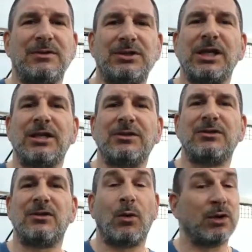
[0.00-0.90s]
chickens,
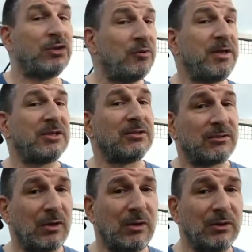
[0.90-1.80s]
or 2 pieces of
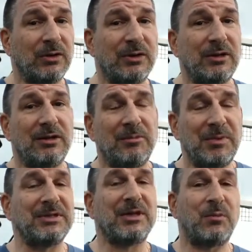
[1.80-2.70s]
gold
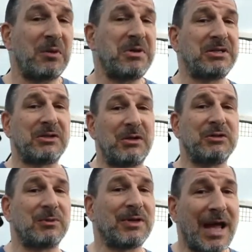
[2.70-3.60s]
means that 1 piece of
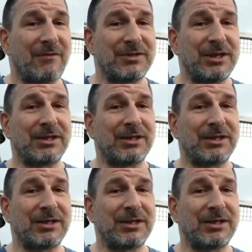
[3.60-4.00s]
gold is worth half a